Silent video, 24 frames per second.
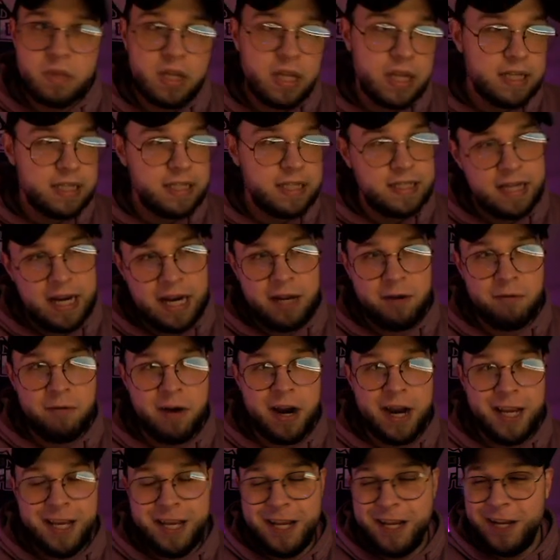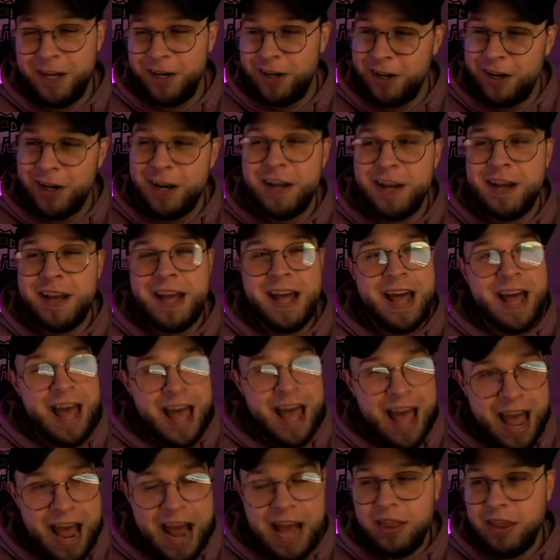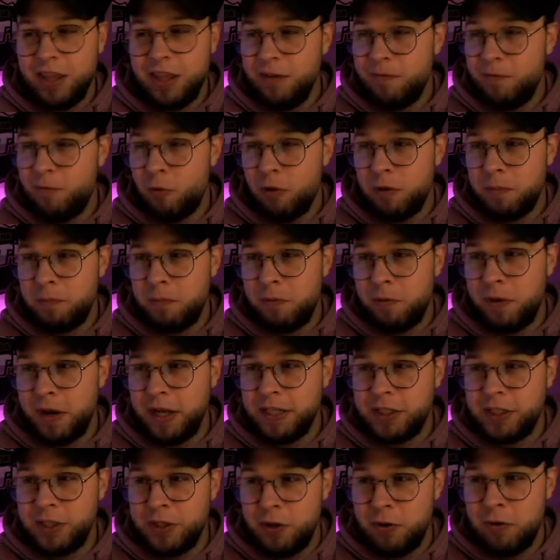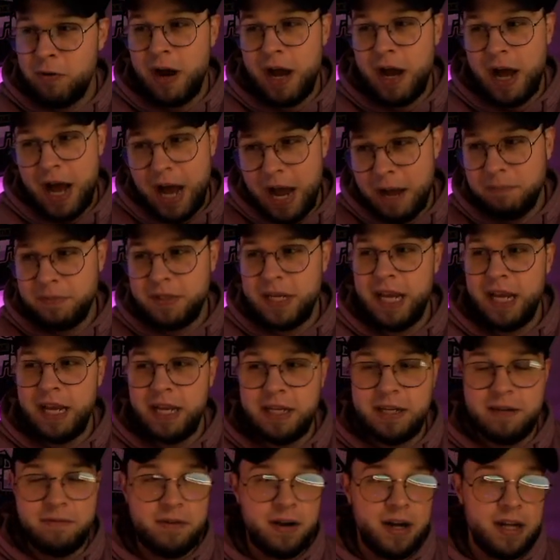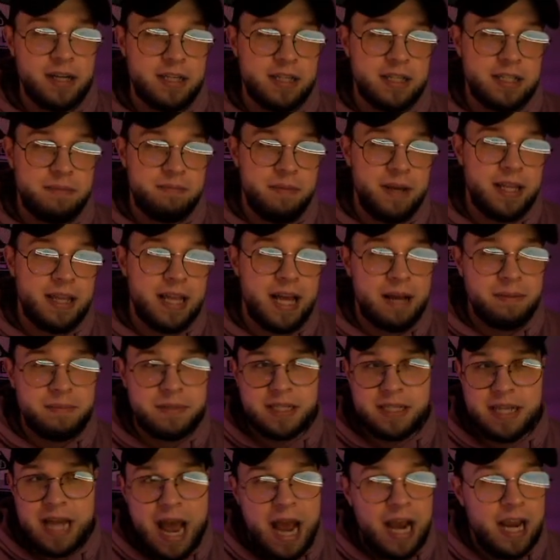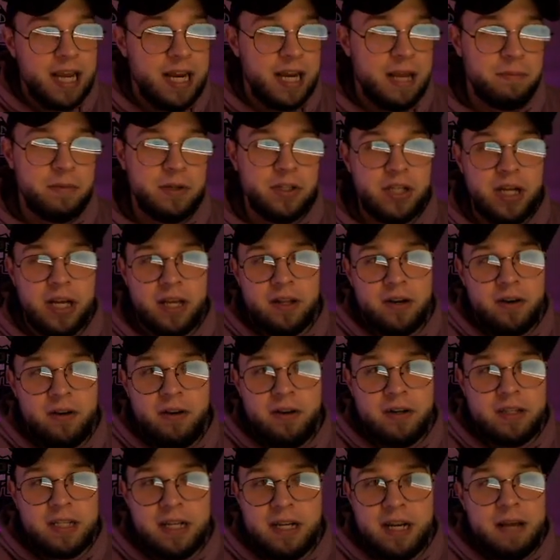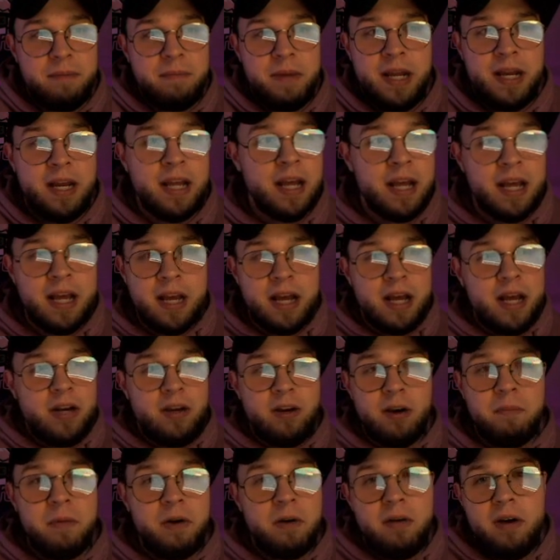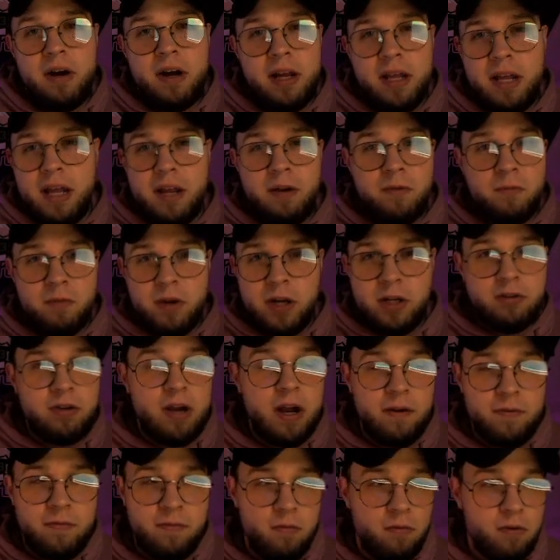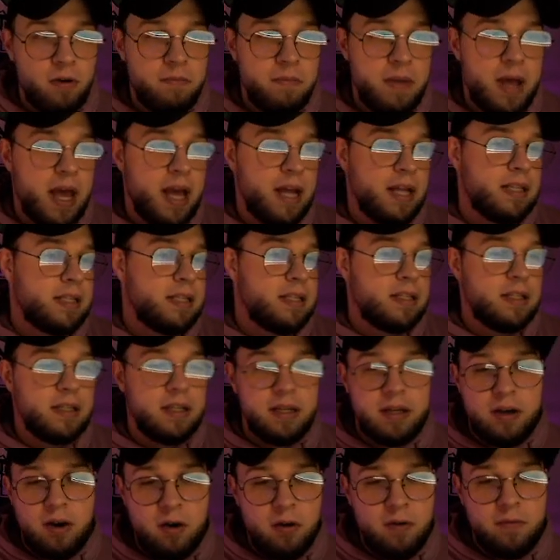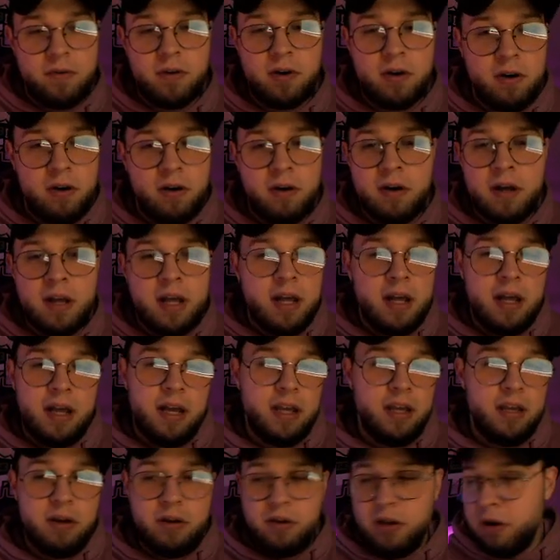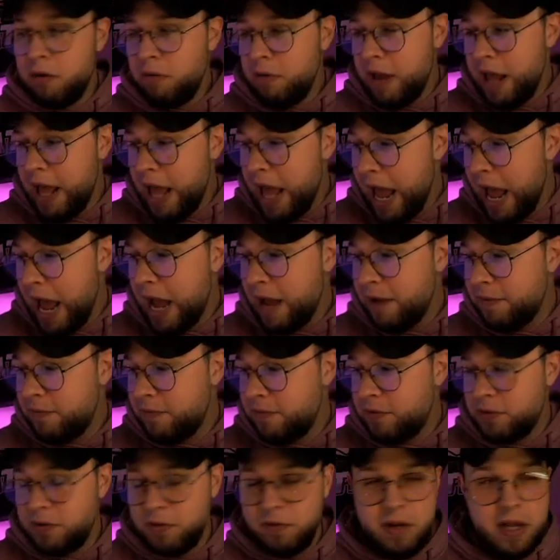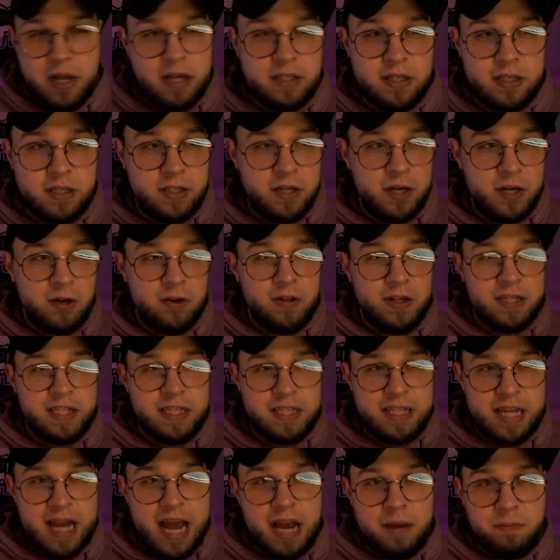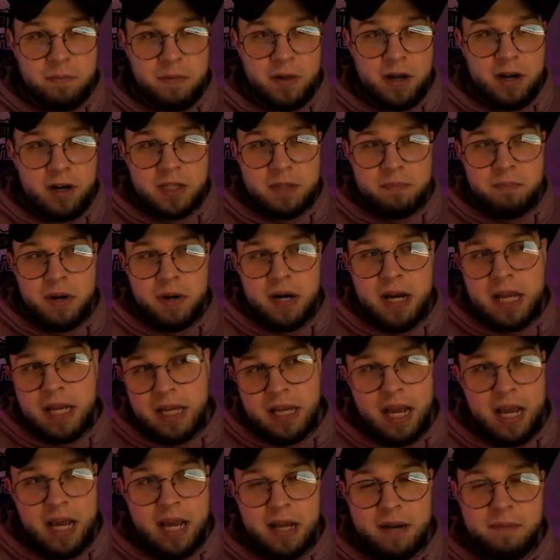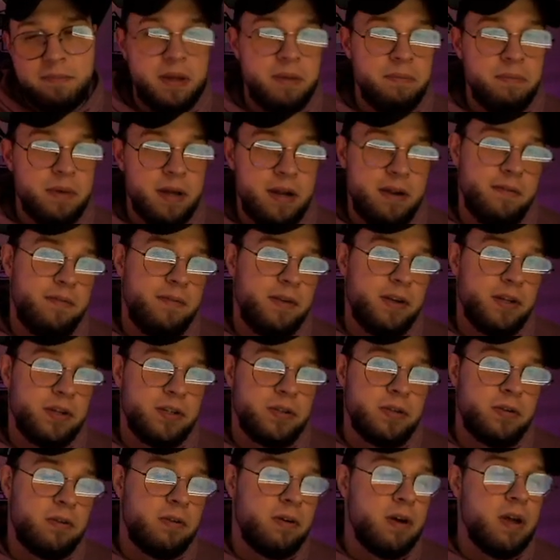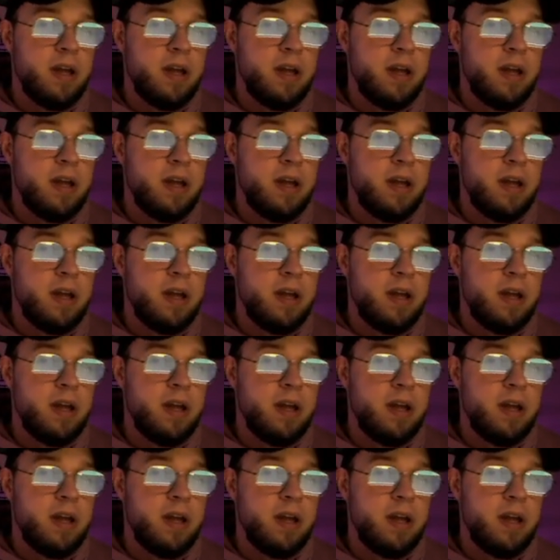sitting right here at the 4.2, I'm taking Devonta Smith. I'm stacking him with Jalen Hurts. And don't get me wrong, in redraft formats, overall, you don't have to necessarily stack players, but it can be beneficial